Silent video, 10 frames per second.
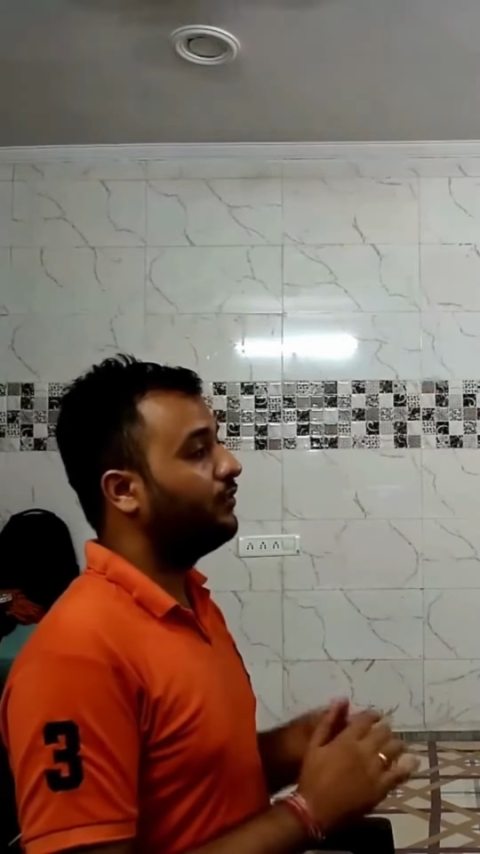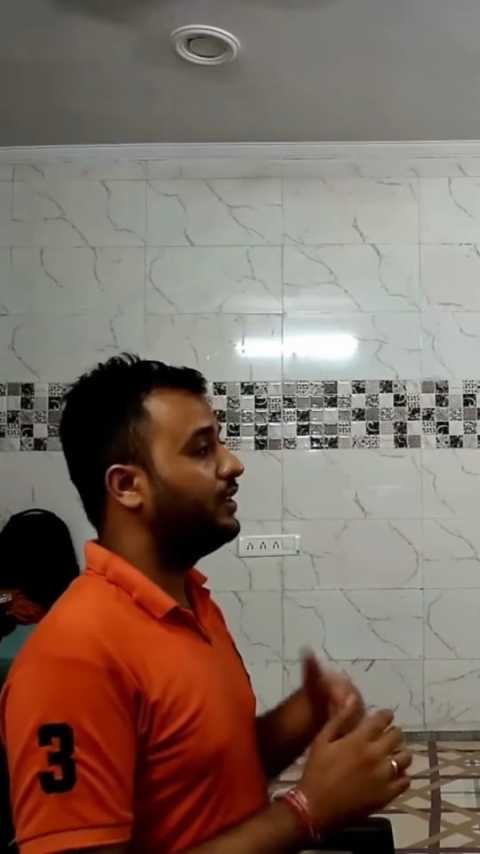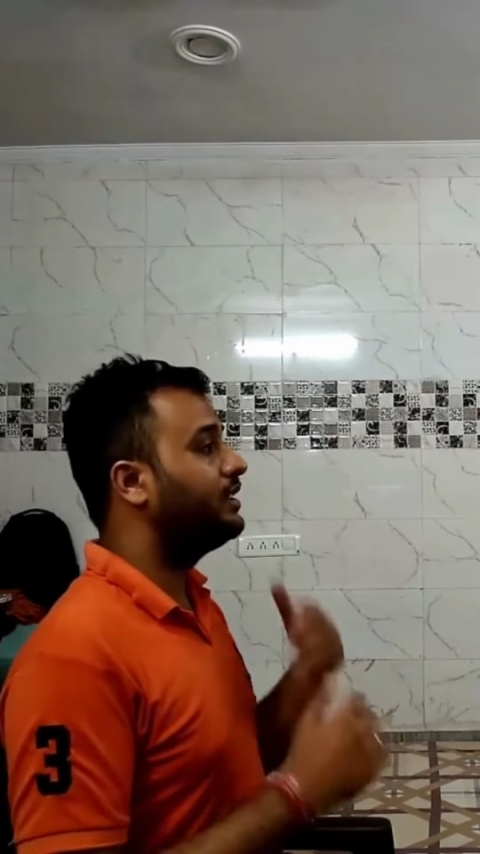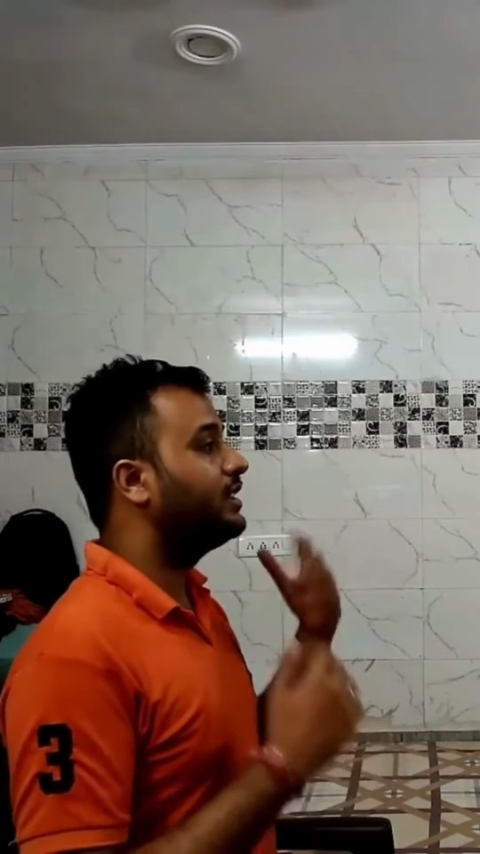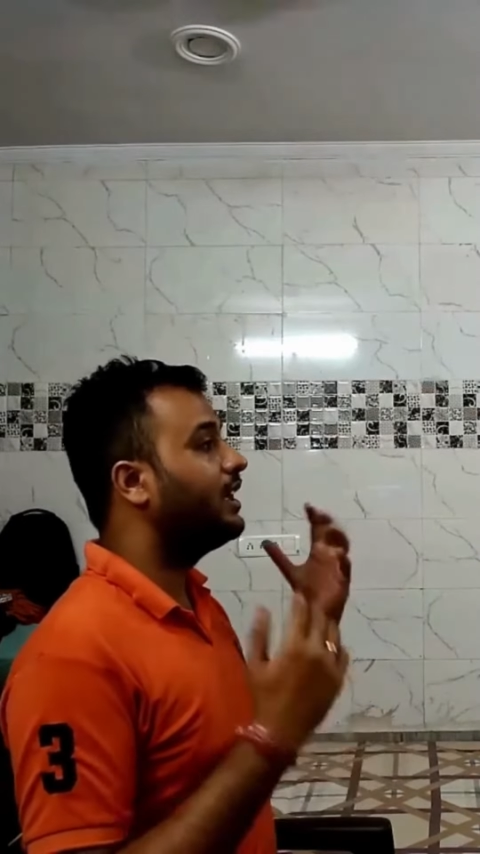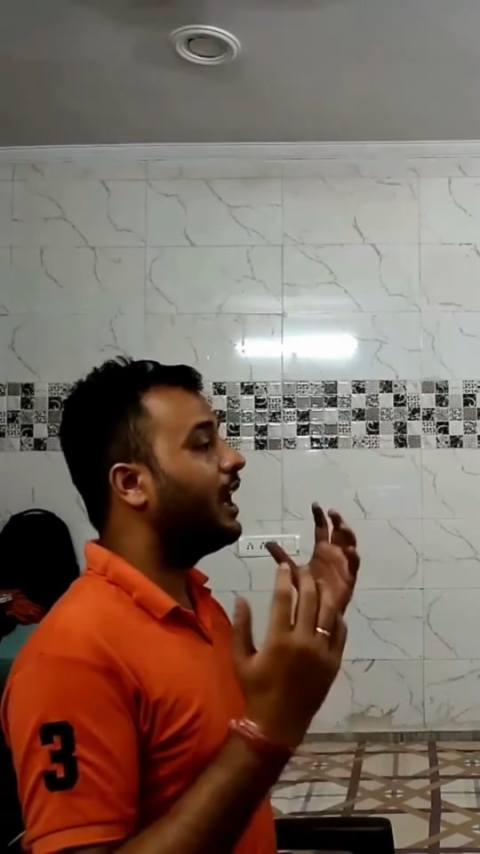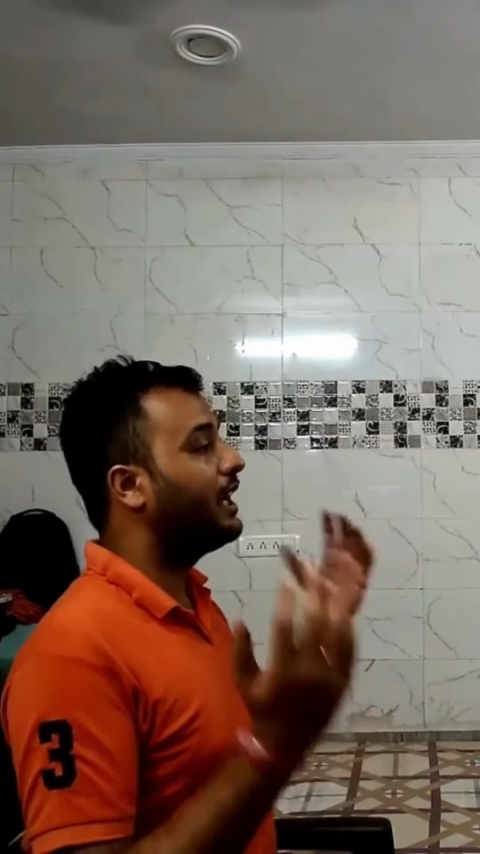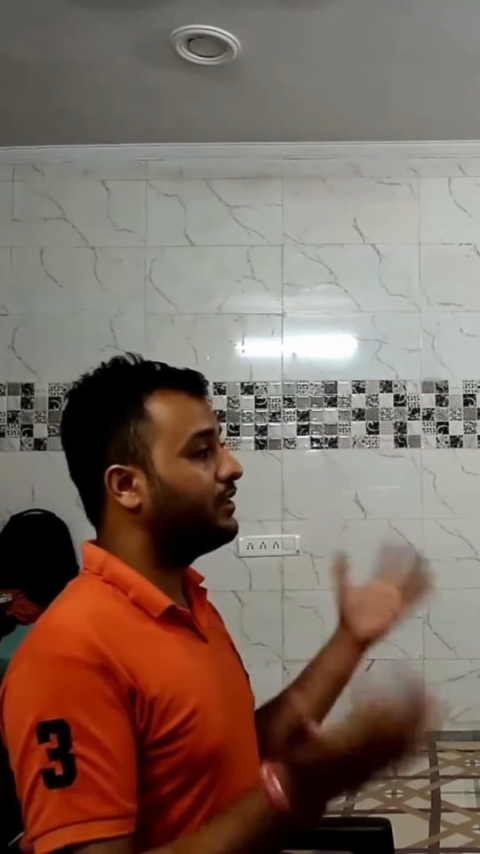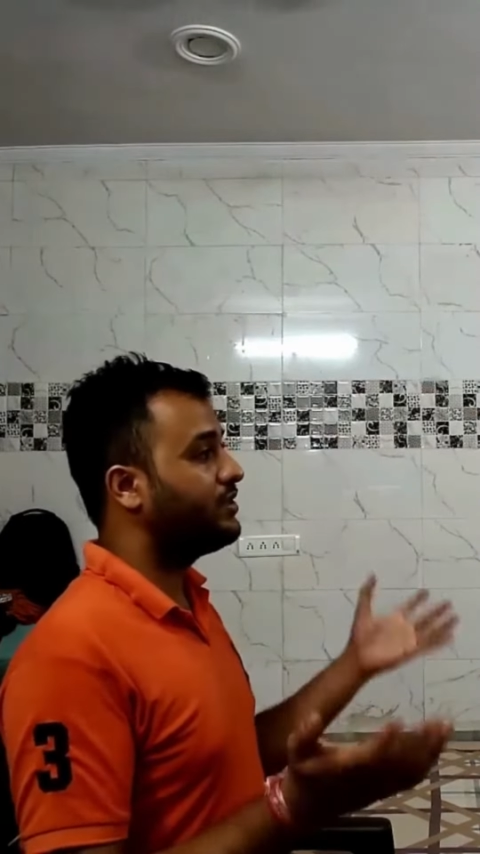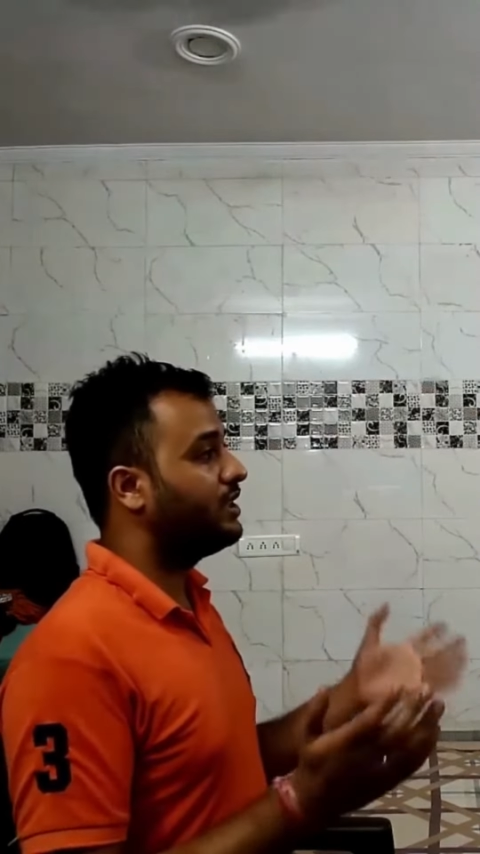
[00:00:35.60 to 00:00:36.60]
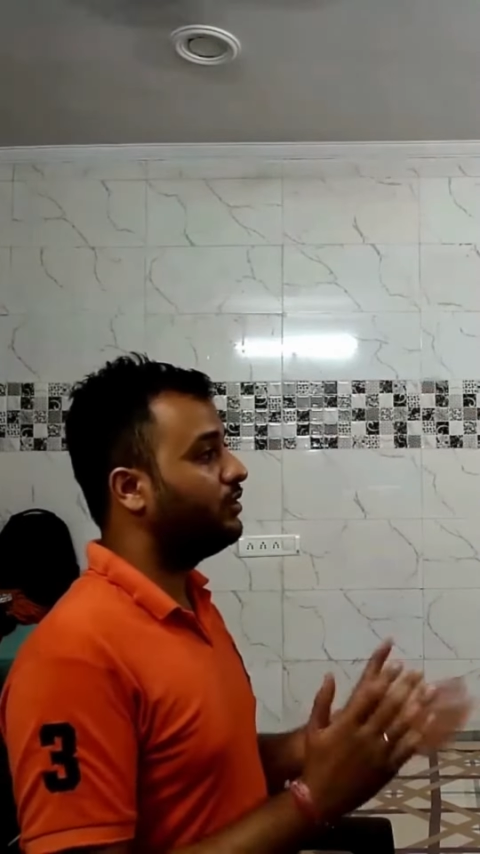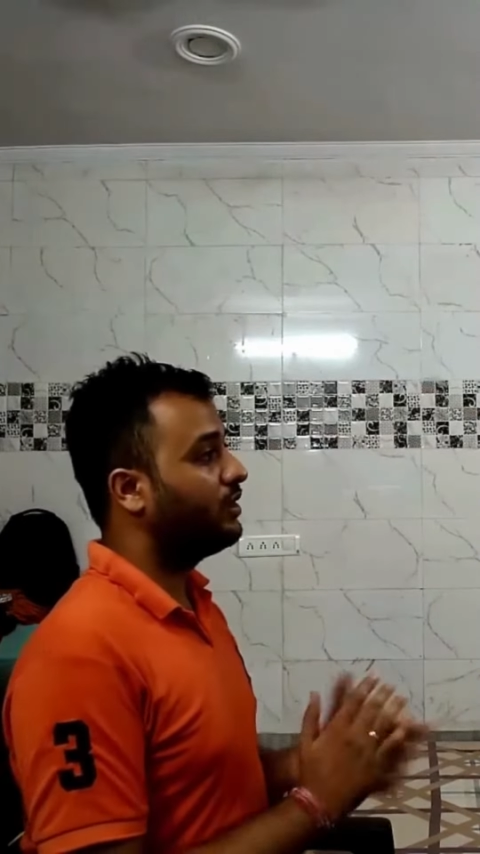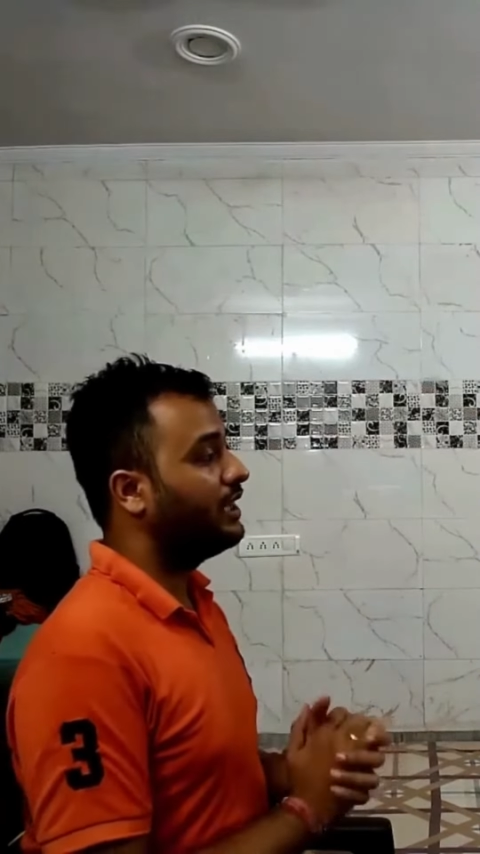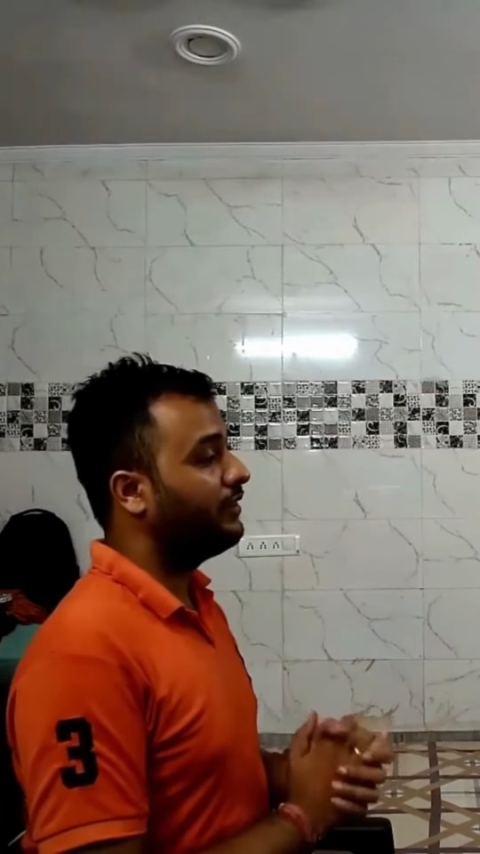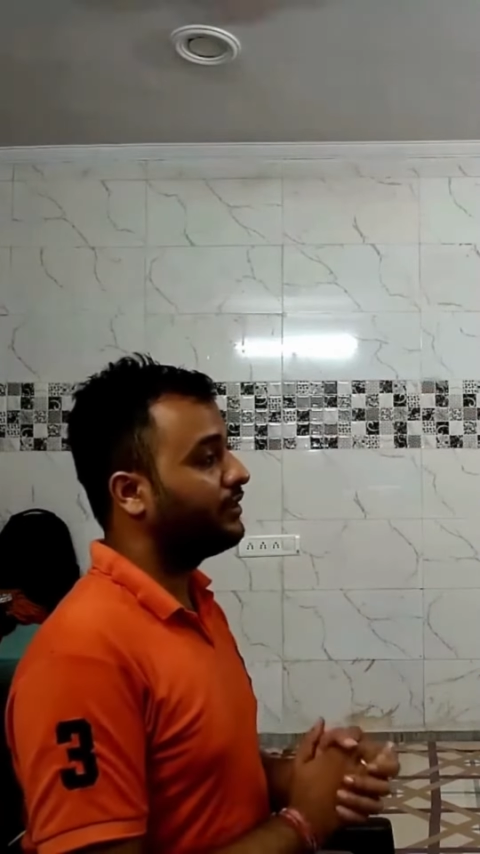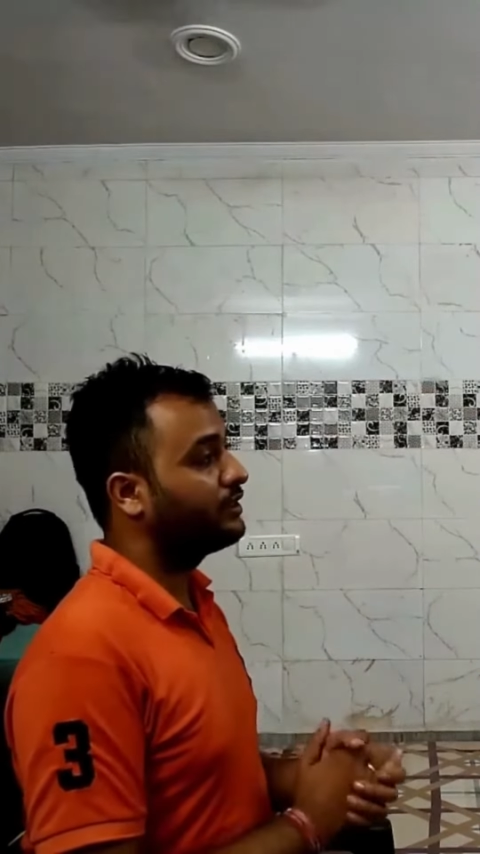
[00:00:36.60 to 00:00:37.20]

in the artificial neural network.